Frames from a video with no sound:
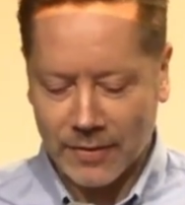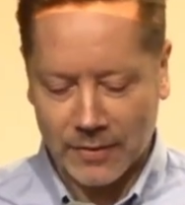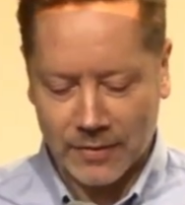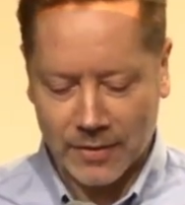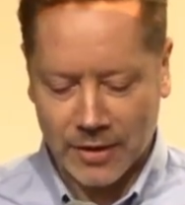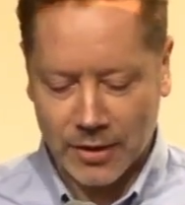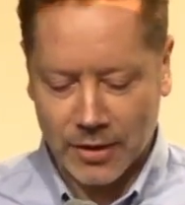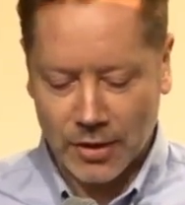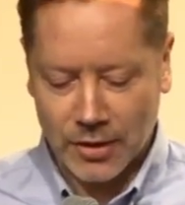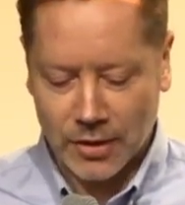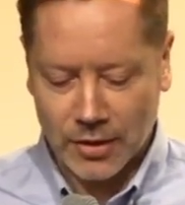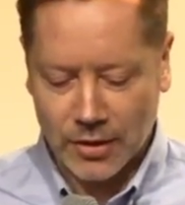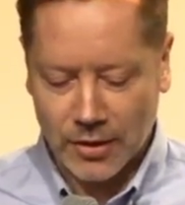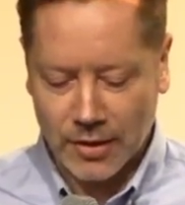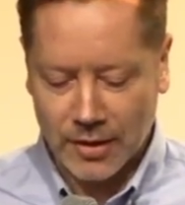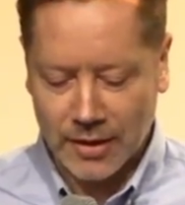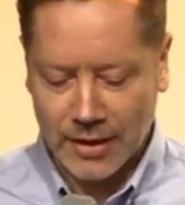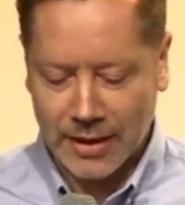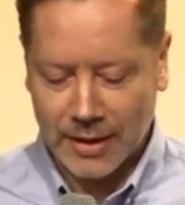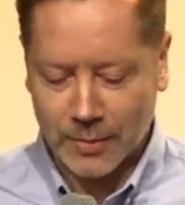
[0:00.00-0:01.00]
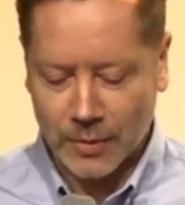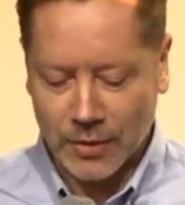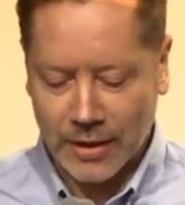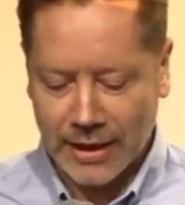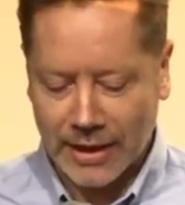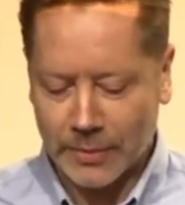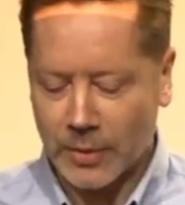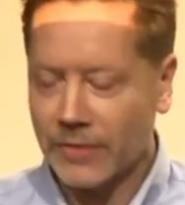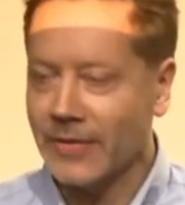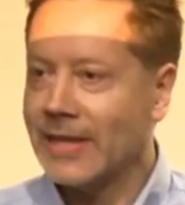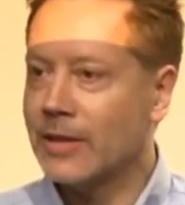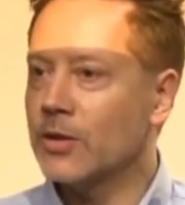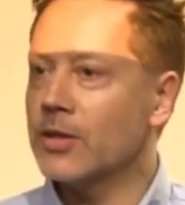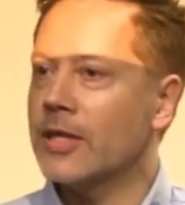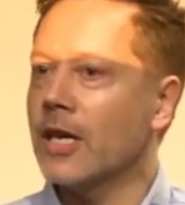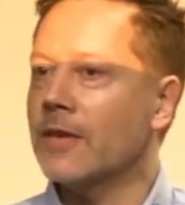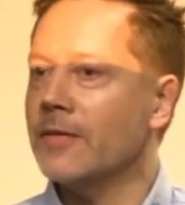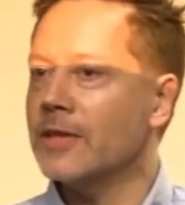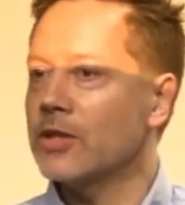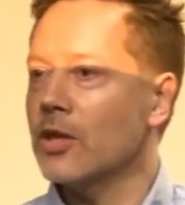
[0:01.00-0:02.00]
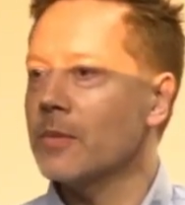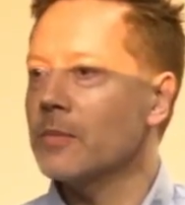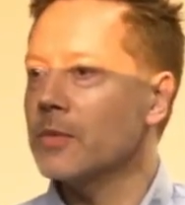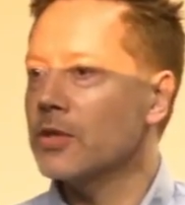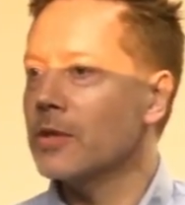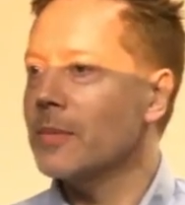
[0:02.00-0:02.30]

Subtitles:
It just turned in the morning, but we need to start with some